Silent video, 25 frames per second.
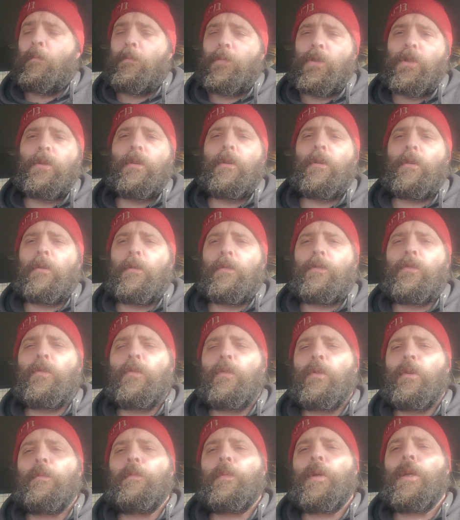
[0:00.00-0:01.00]
I'm sure it'll
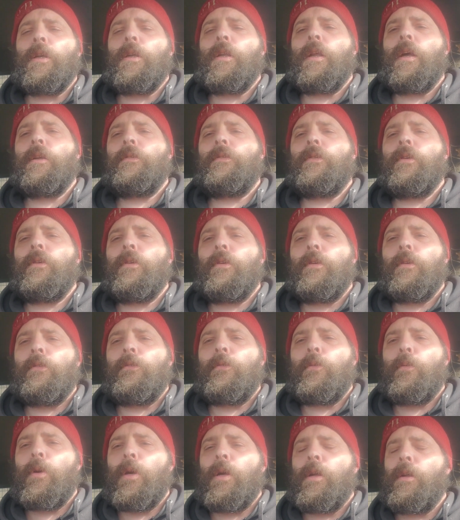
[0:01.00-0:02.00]
truly mean a lot to her
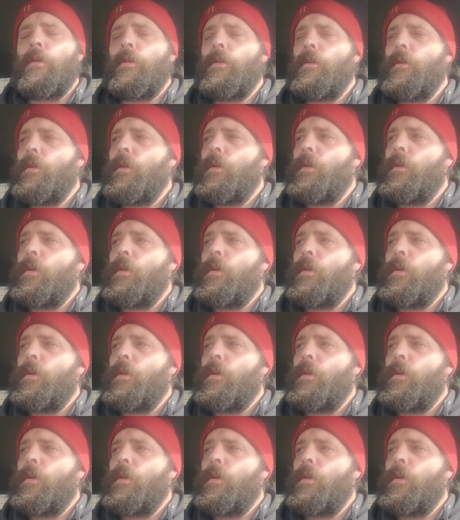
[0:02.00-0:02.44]
as well.